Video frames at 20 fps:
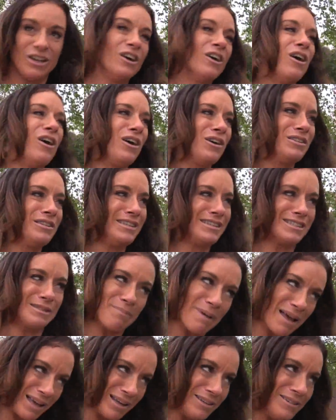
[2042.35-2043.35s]
on these
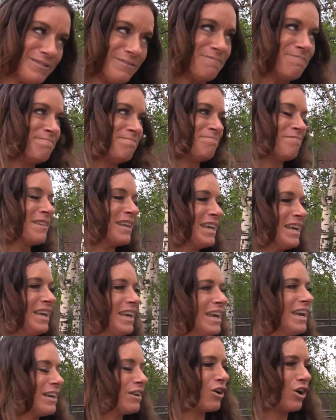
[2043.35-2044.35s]
men,
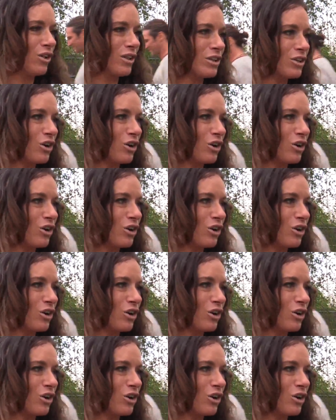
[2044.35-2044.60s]
and call it